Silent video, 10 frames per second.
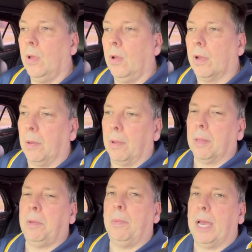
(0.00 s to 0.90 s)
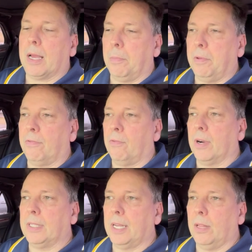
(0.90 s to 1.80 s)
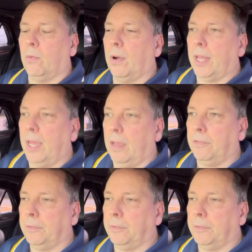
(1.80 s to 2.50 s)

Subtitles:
Okay, well, let me back up before I say the what if.